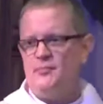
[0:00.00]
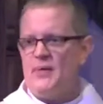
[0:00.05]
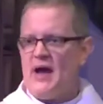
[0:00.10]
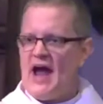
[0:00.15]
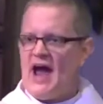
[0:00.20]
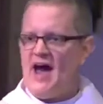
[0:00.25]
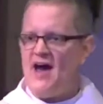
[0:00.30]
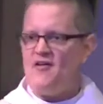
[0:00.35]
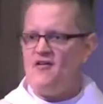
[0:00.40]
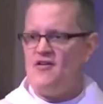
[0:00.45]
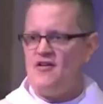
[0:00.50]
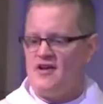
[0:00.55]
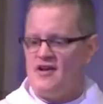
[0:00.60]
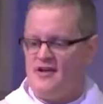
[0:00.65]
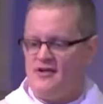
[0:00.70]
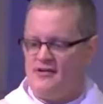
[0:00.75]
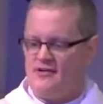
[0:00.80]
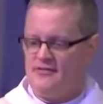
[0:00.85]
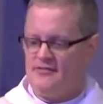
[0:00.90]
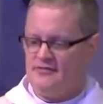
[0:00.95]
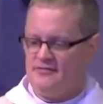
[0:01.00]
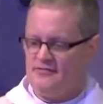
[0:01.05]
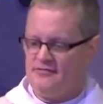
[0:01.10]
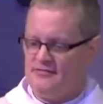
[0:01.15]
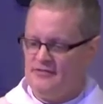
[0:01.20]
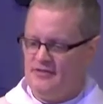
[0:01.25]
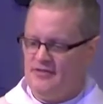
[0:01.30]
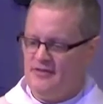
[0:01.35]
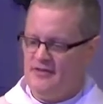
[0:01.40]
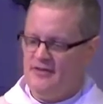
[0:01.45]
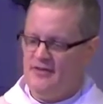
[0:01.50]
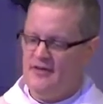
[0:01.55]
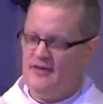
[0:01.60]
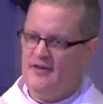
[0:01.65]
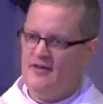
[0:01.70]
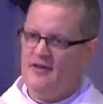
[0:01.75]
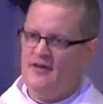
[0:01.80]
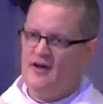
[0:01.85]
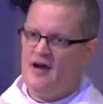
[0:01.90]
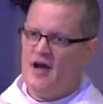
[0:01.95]
a pattern here.
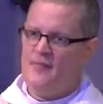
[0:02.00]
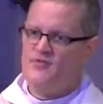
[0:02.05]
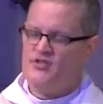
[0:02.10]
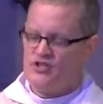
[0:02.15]
I'm